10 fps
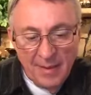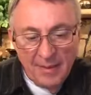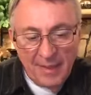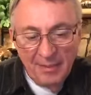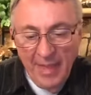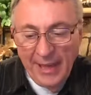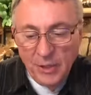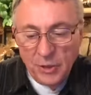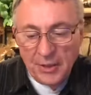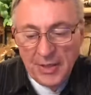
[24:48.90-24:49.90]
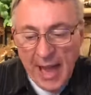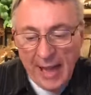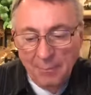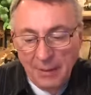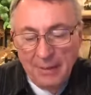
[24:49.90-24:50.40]
that they should
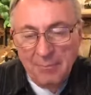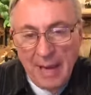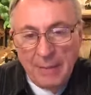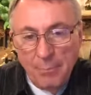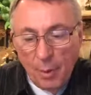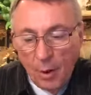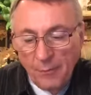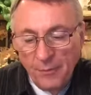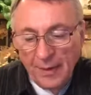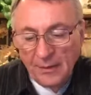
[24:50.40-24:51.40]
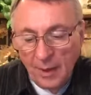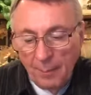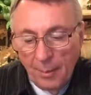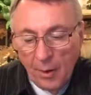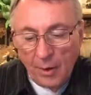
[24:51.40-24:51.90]
not be made perfect
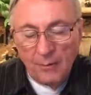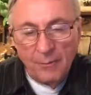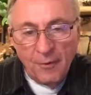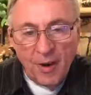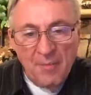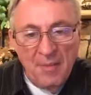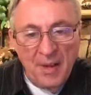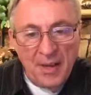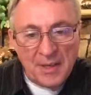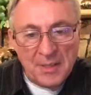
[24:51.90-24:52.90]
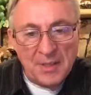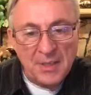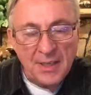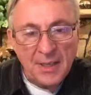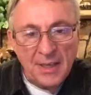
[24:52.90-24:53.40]
apart from us
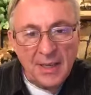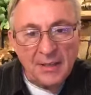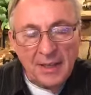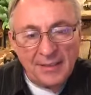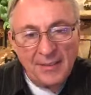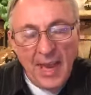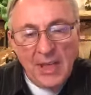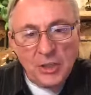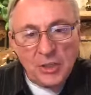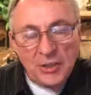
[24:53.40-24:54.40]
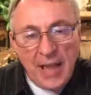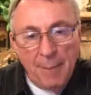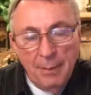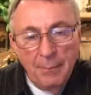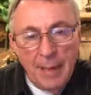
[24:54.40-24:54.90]
that they should
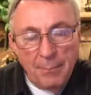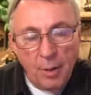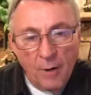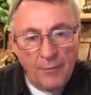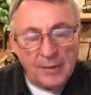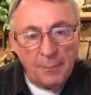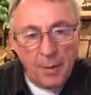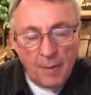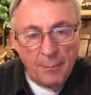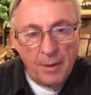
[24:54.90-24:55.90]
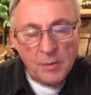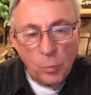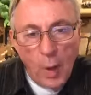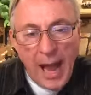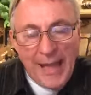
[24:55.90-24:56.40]
not be made perfect apart from us.
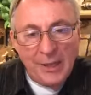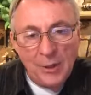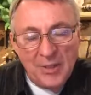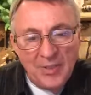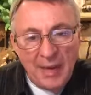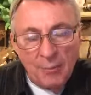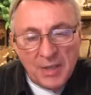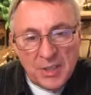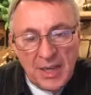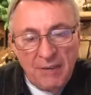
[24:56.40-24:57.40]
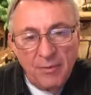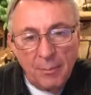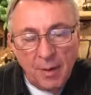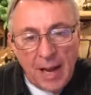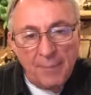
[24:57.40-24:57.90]
Why couldn't they receive the
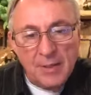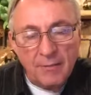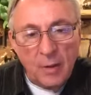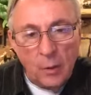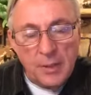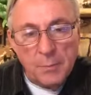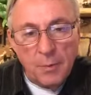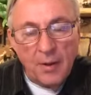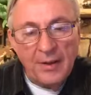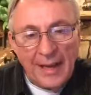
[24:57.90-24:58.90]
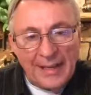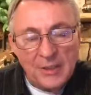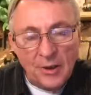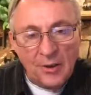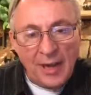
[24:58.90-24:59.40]
promise of the Holy Spirit and
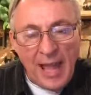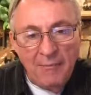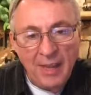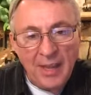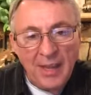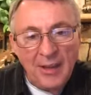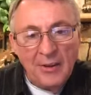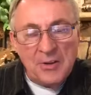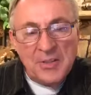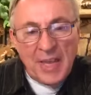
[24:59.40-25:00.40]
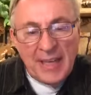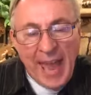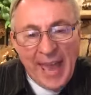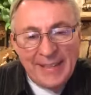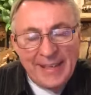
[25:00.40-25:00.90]
eternal life? Because they
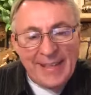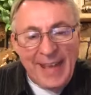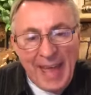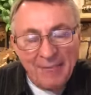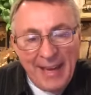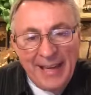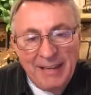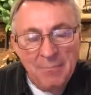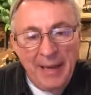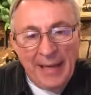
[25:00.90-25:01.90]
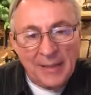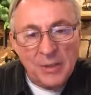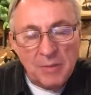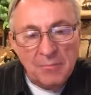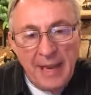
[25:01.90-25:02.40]
didn't have any means
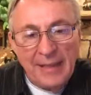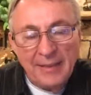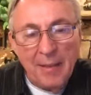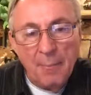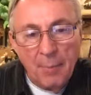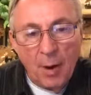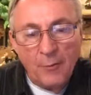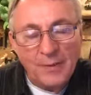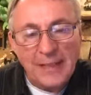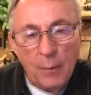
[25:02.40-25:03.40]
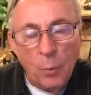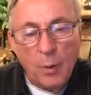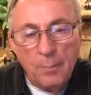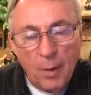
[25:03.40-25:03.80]
to make them perfect. That word